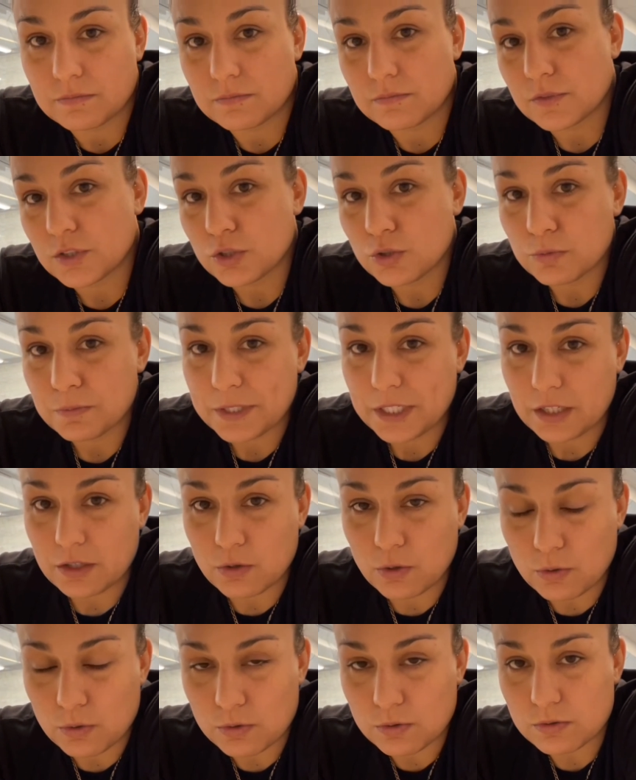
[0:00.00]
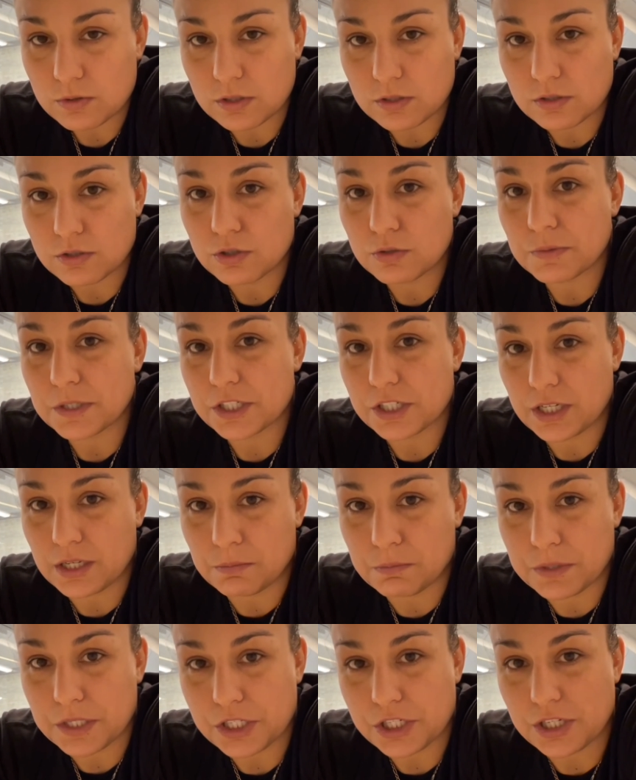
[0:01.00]
too many goals and too much
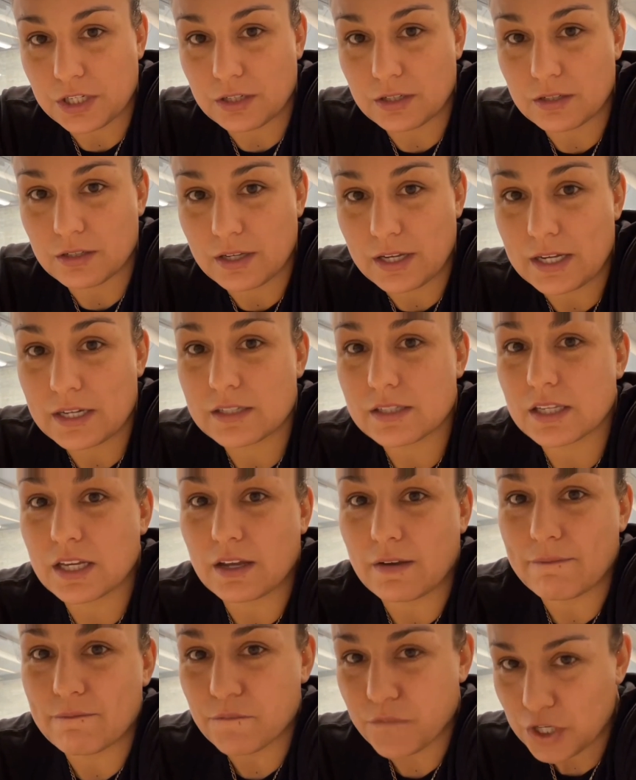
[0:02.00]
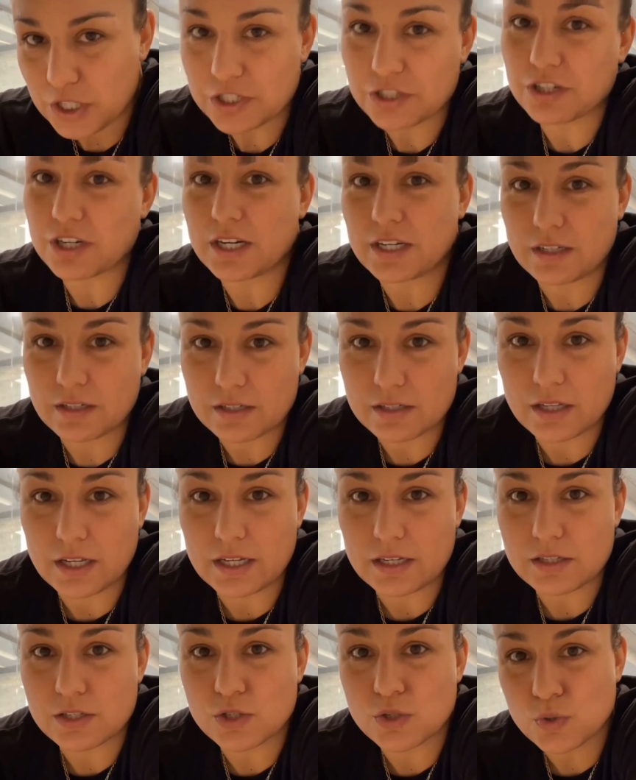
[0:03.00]
ambition. And it's like frustrating to
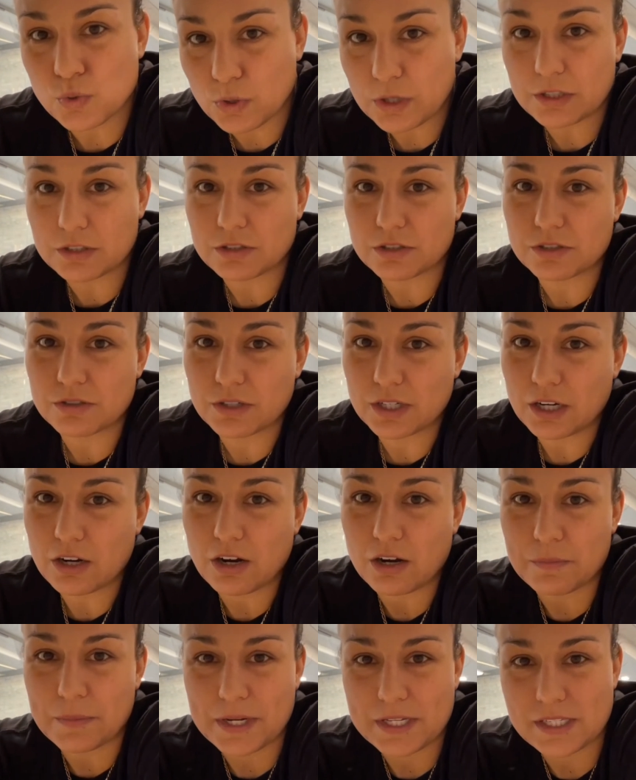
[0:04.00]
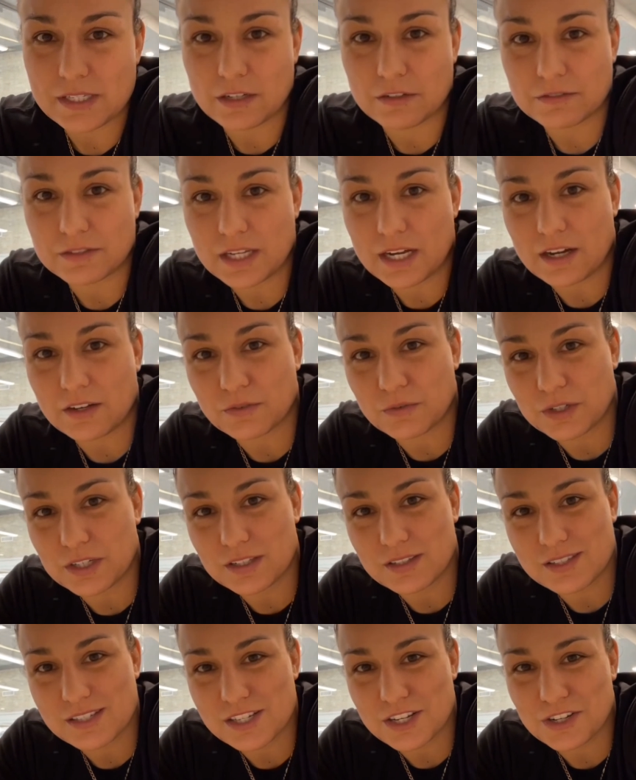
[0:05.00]
like sort through and calm myself down
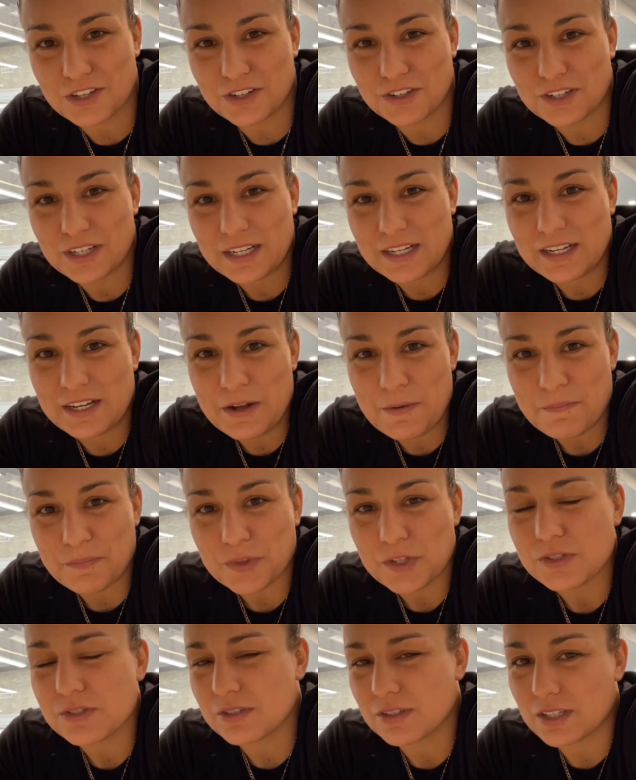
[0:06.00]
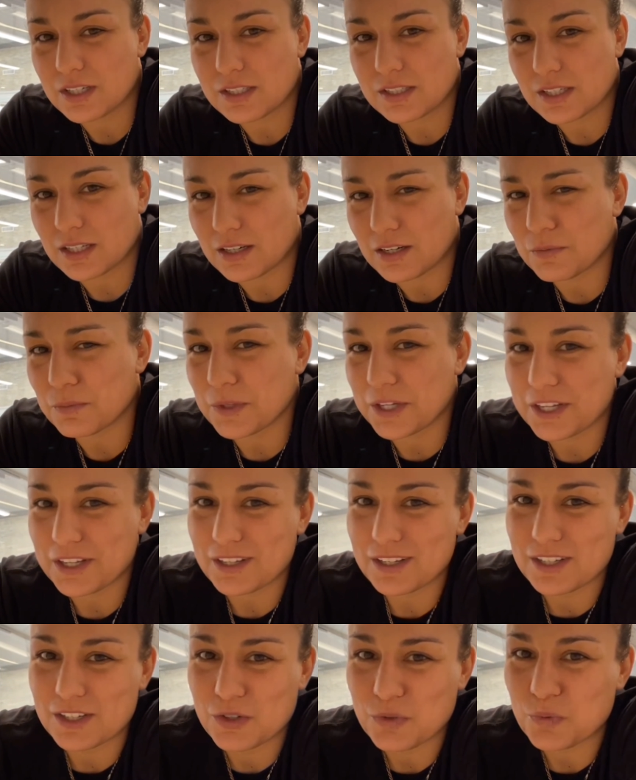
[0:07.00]
with. So those are things that I'm
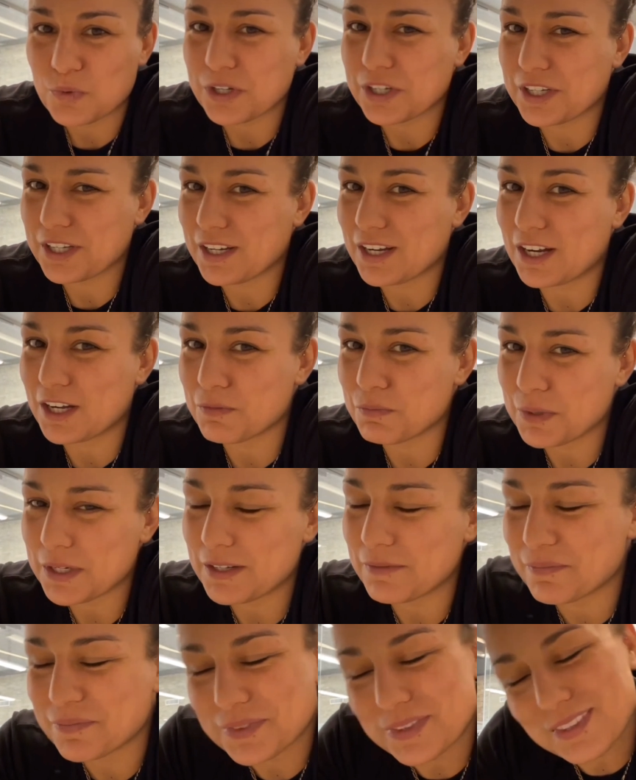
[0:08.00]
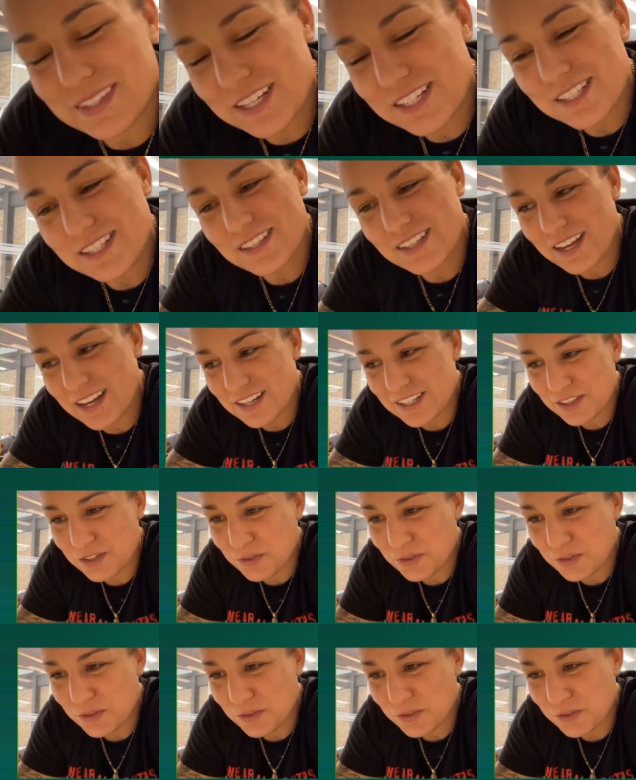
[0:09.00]
like working on. There's a lot in the